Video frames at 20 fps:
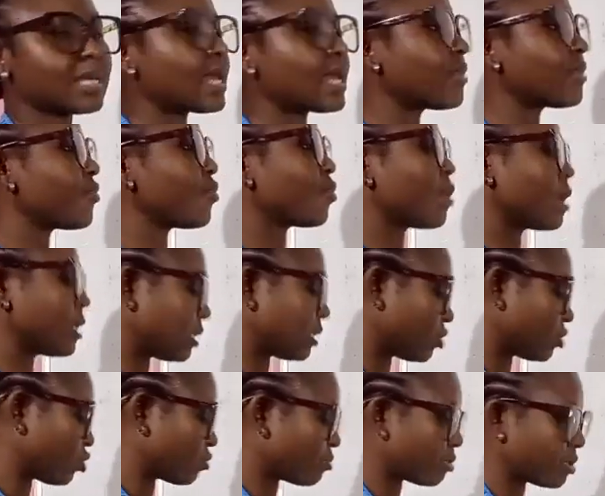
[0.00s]
And if we want
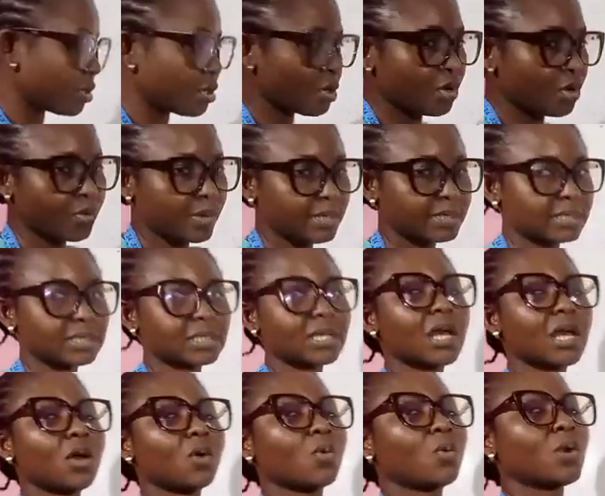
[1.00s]
it to be low waist,
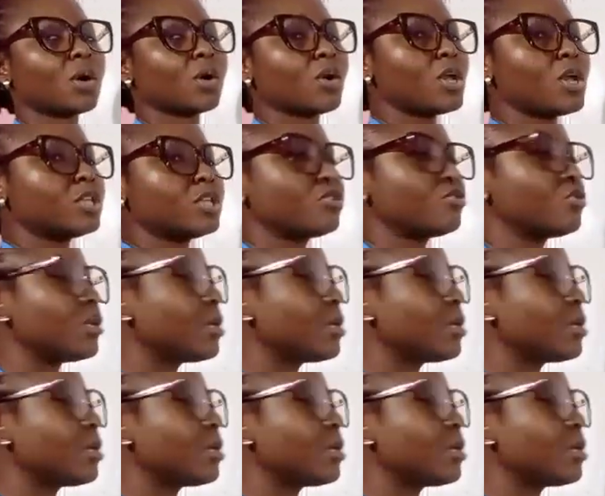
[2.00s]
we're going to